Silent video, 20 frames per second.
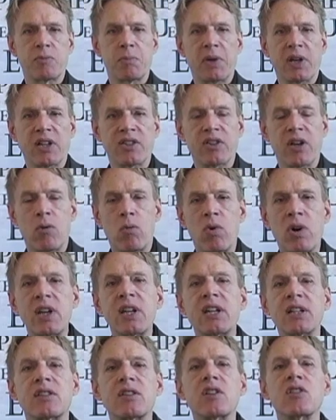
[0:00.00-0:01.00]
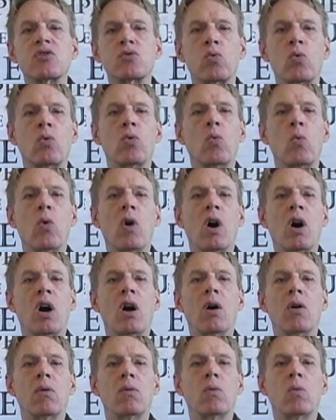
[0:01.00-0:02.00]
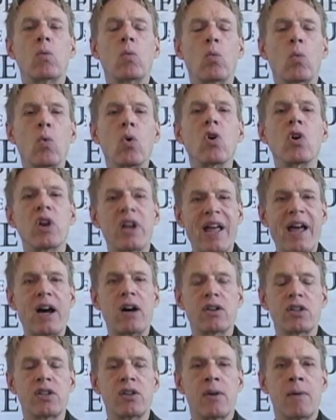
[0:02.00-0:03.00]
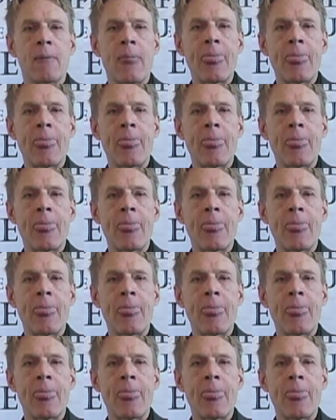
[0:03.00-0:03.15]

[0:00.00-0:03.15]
because I want to get this word out.